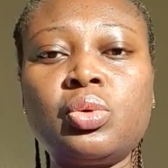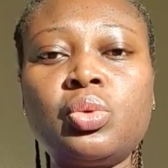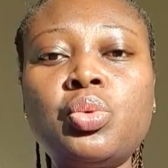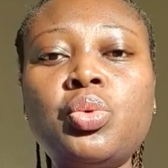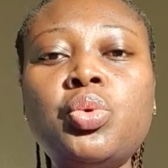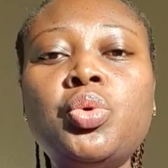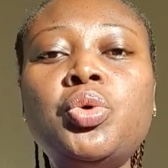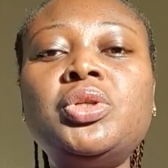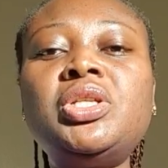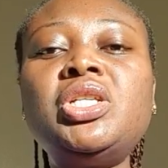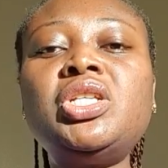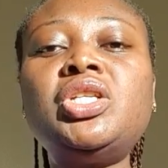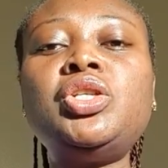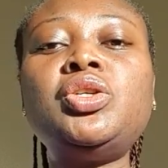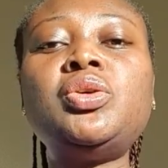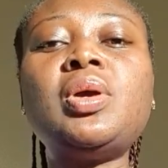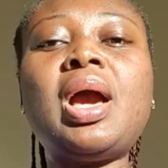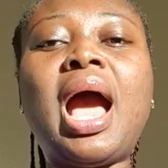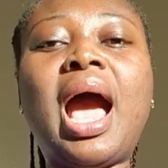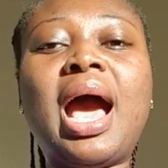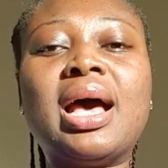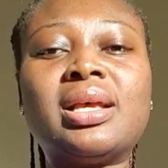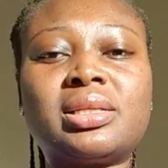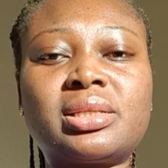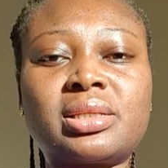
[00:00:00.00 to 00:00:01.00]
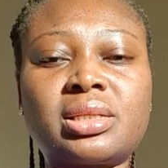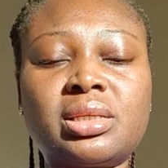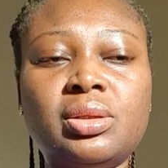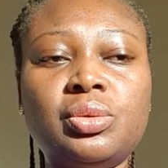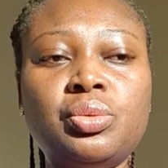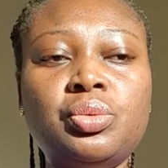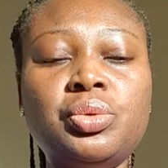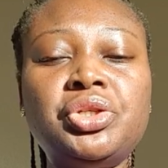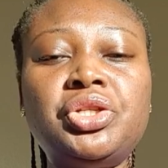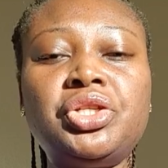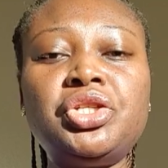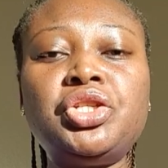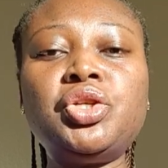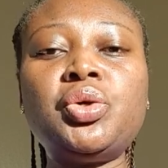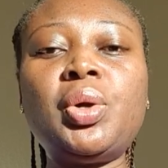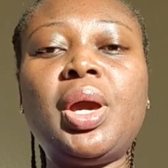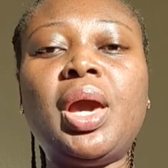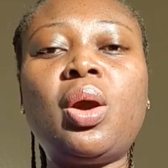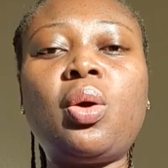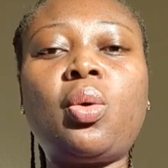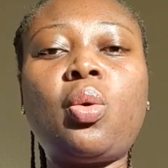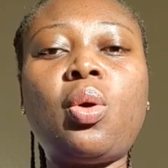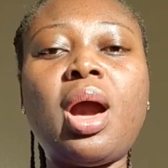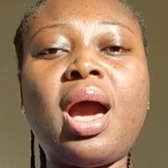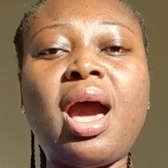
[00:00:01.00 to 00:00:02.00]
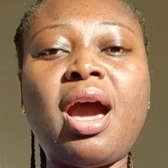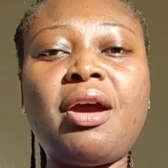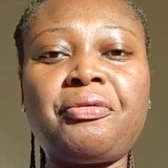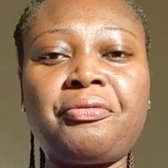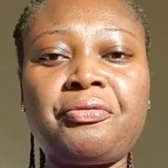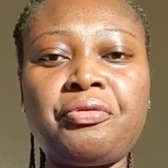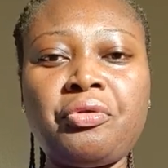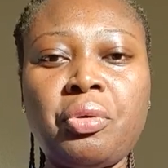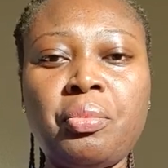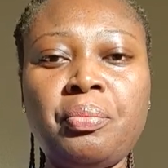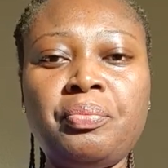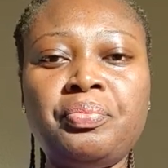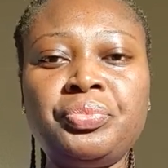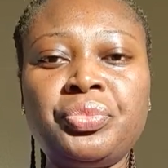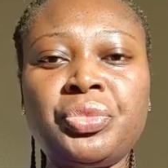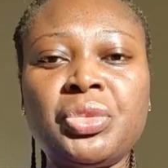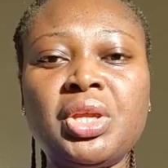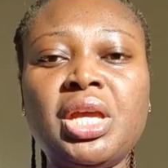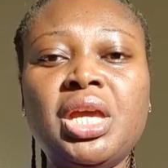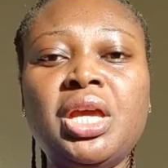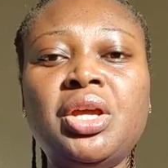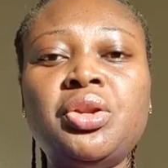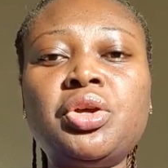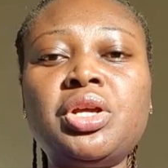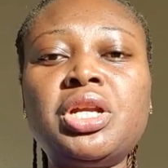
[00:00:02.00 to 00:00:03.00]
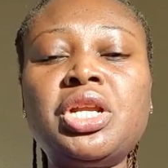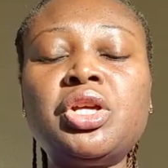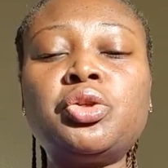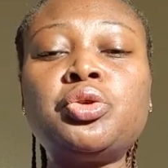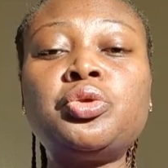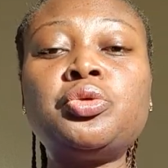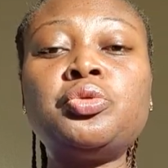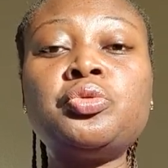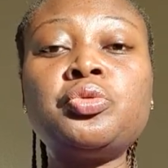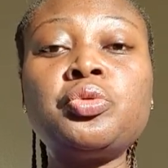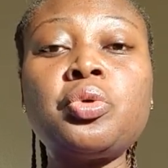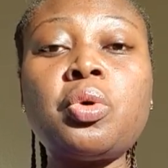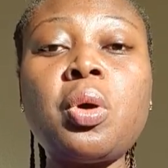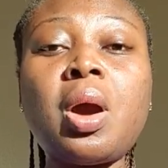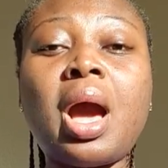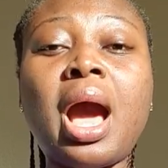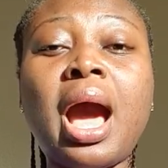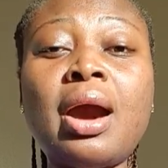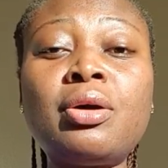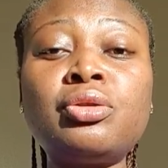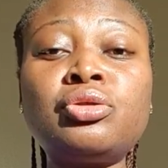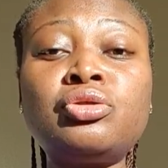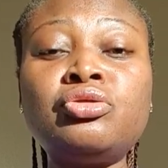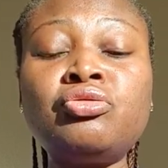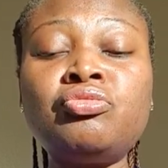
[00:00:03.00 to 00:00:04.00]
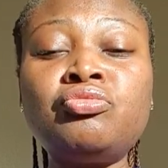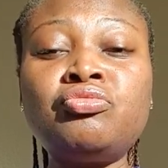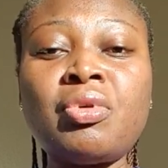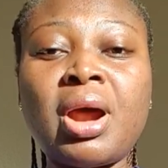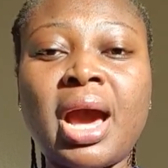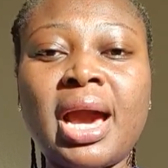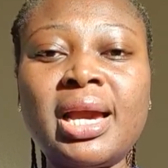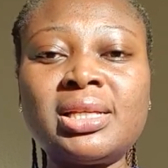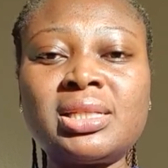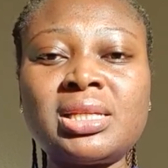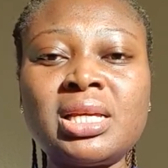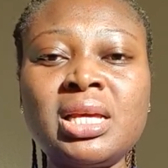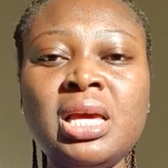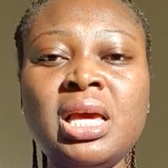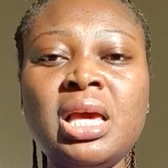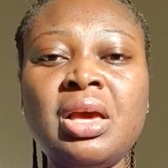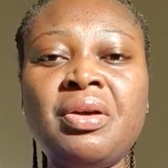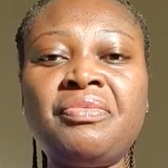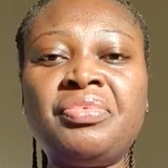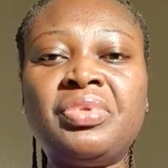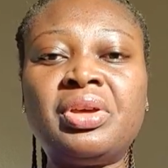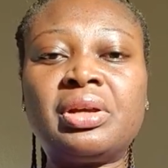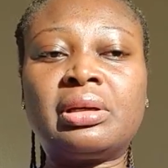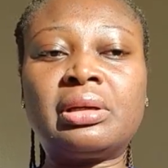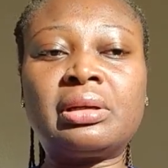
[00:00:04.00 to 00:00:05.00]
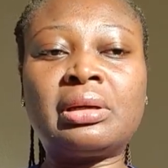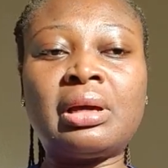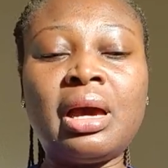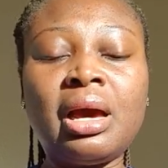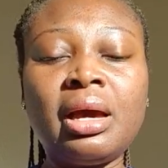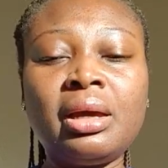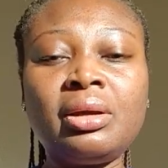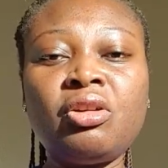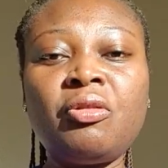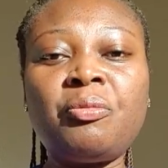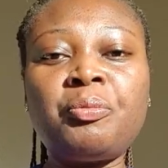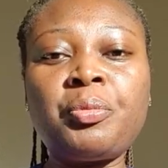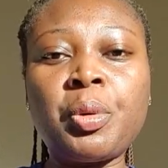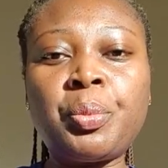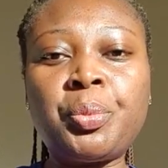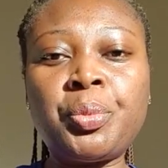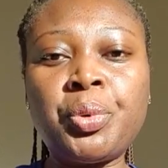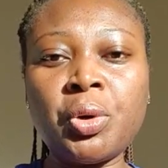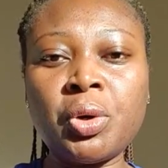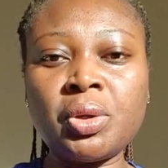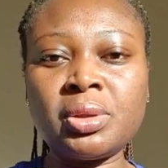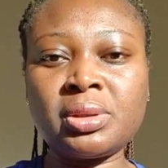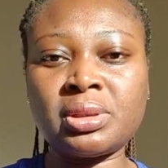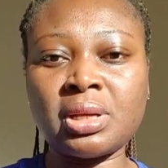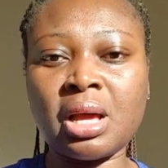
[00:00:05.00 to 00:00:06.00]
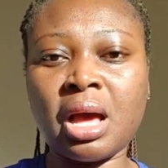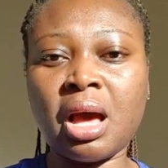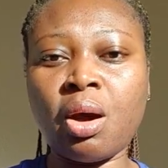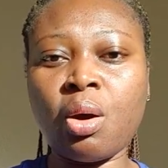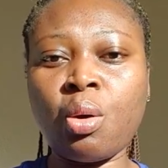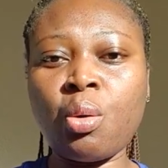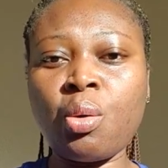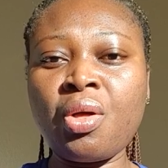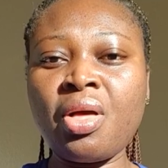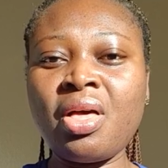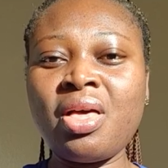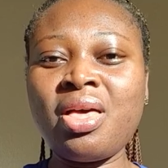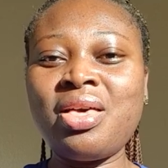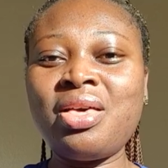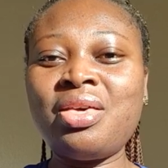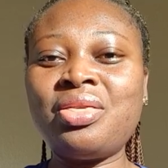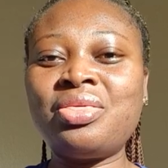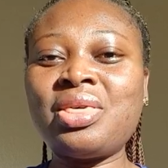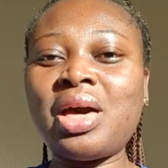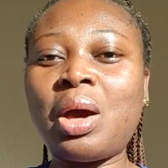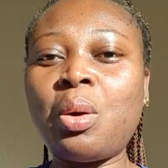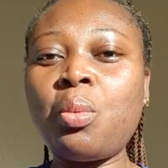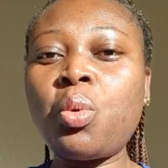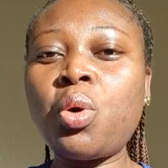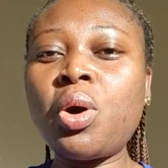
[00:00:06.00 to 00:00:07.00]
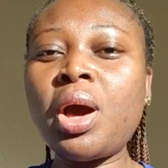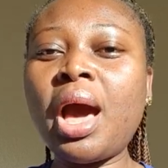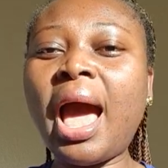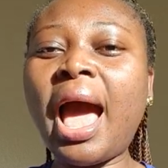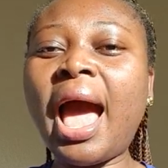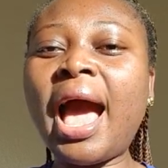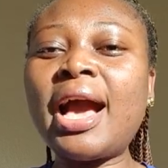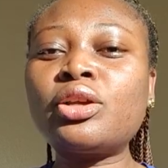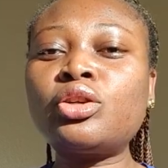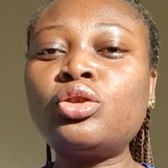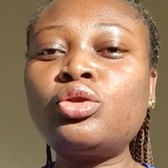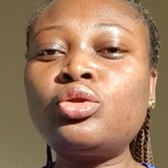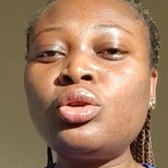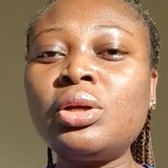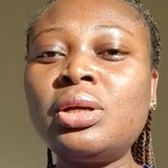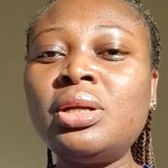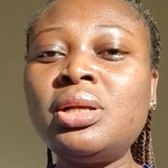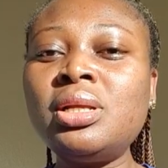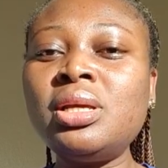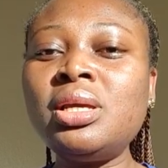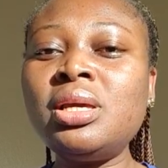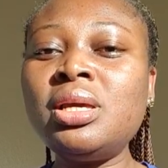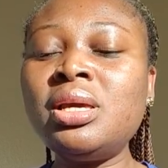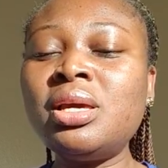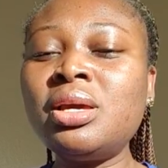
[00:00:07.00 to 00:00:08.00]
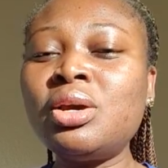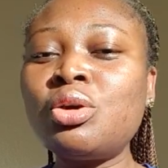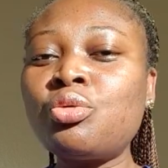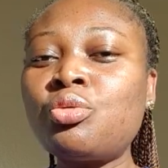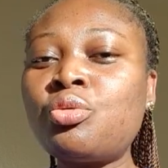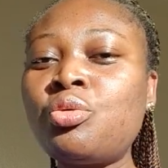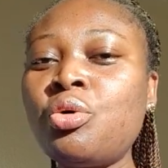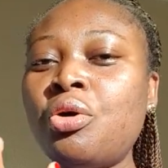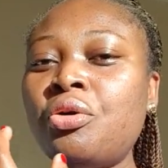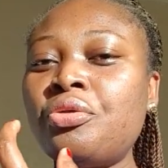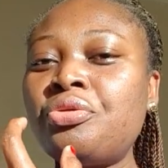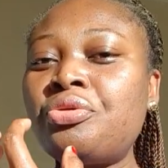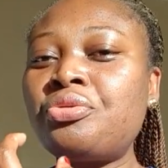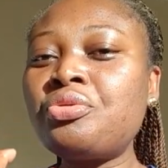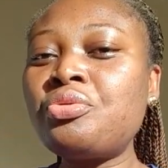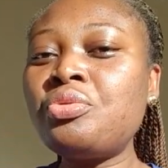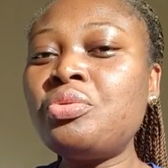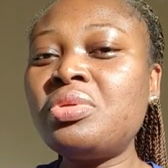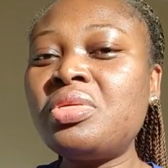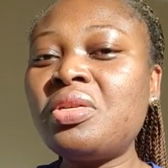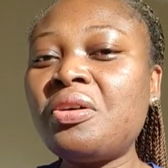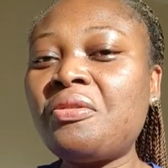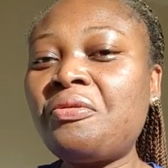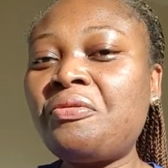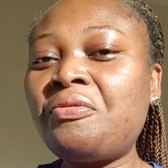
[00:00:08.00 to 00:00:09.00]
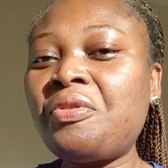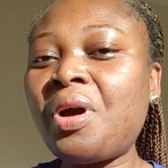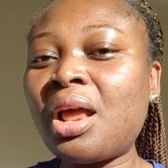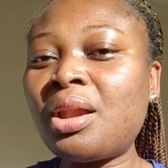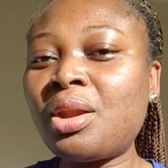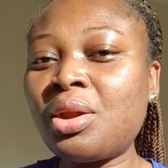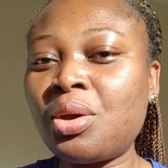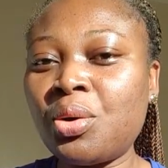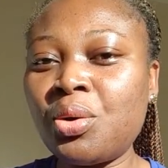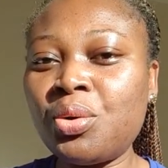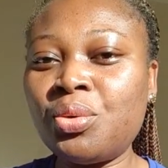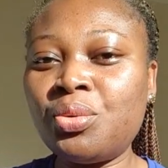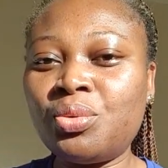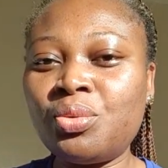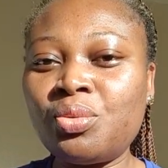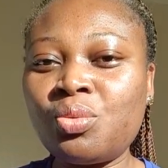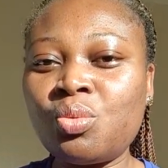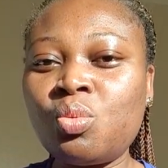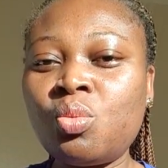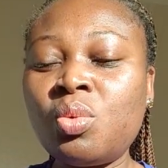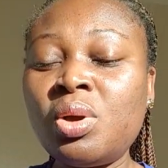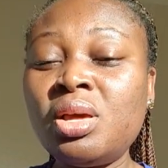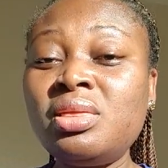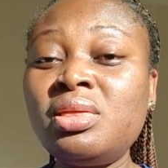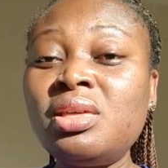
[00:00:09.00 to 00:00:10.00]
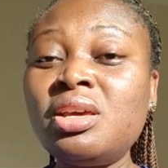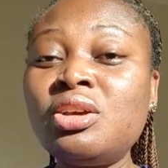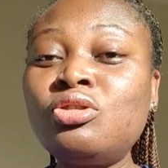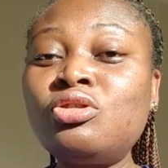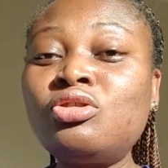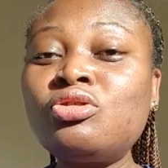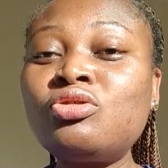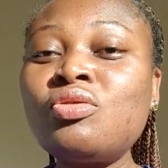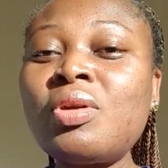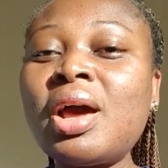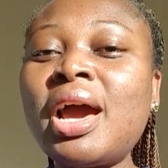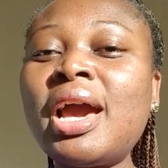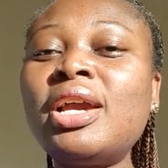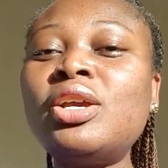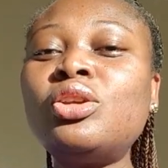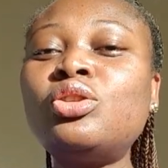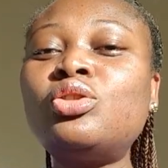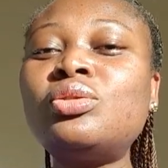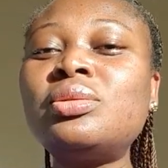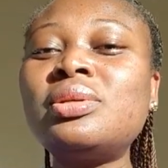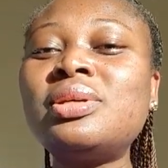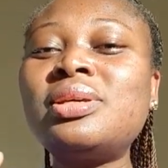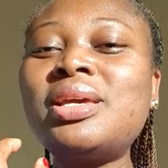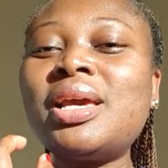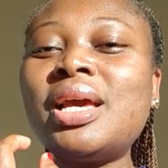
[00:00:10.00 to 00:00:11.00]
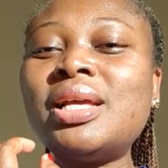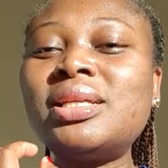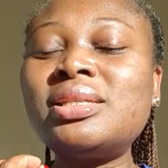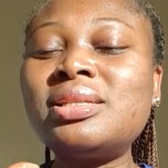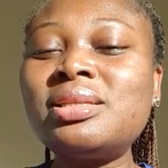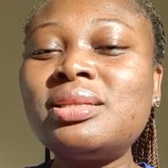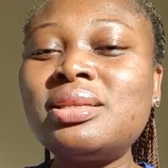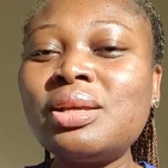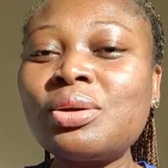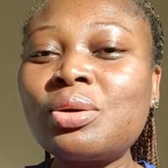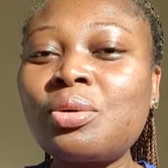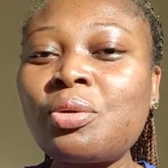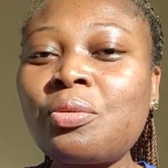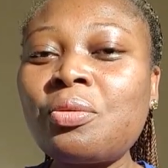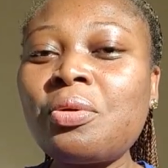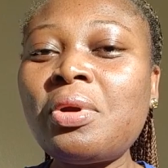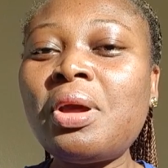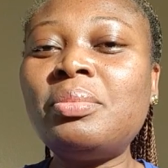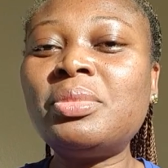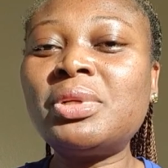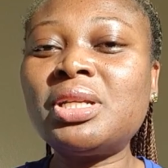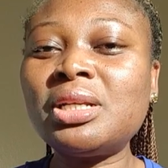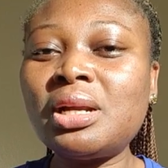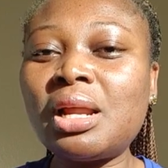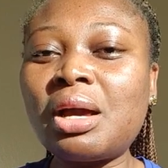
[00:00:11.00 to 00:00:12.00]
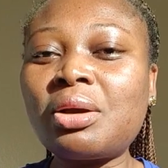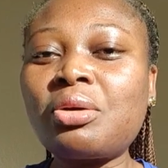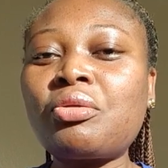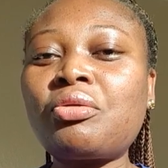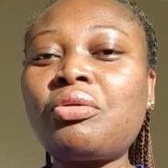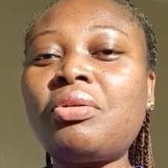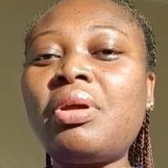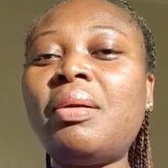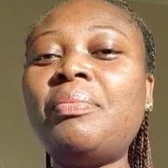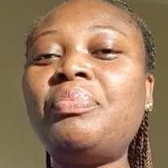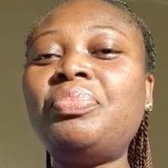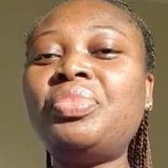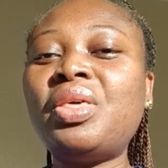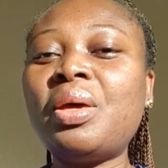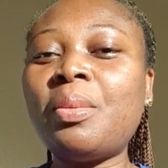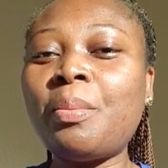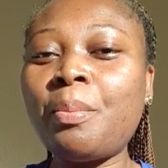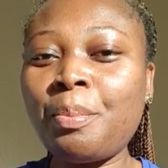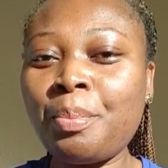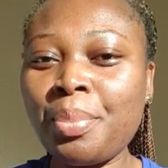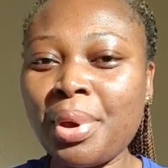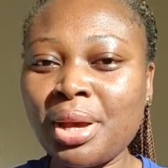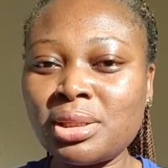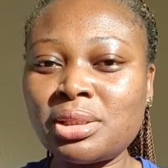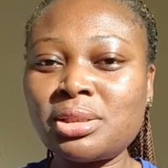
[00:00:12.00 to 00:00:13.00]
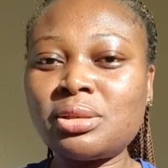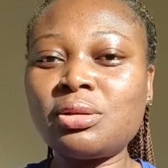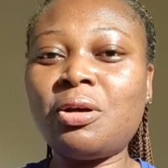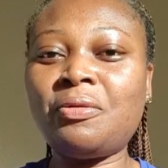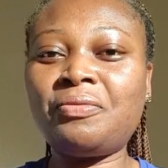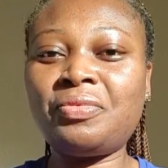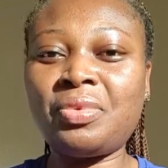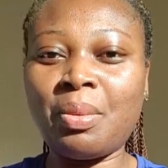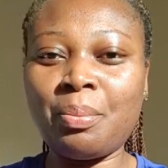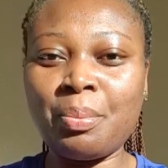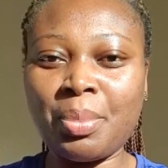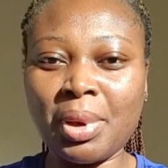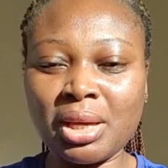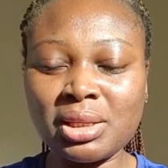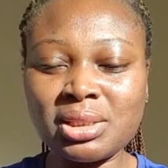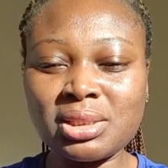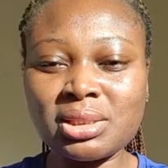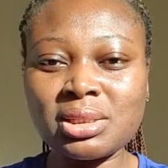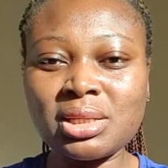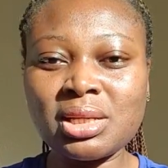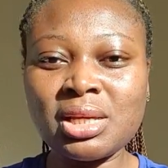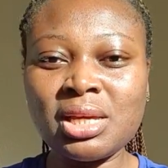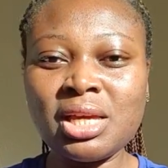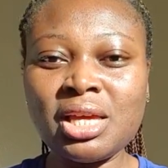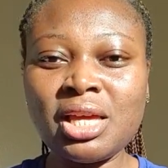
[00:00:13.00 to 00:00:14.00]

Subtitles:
Who did you ask? Who did you inquire from in order to know how to write the kind of proposal that will actually go through the funnel when they're trying to get the creme de la creme, the best of the best,